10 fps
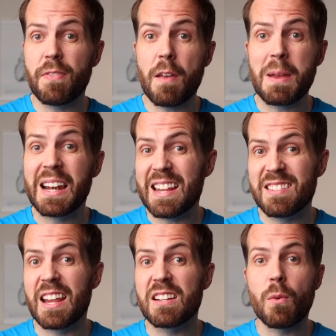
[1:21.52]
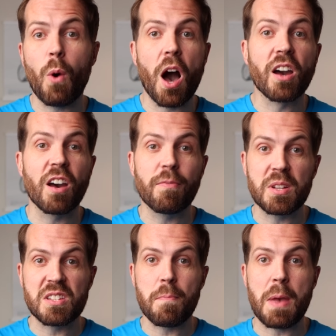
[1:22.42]
if they've been listening to what our
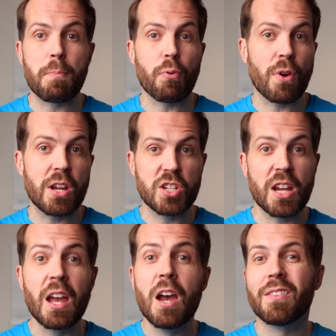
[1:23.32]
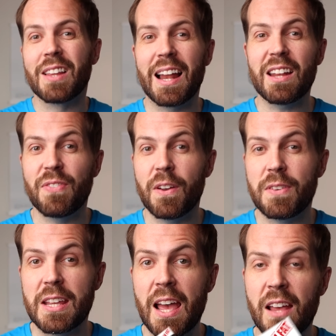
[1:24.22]
governments have been preaching for the last
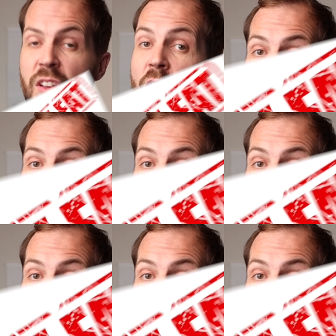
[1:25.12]
50 years,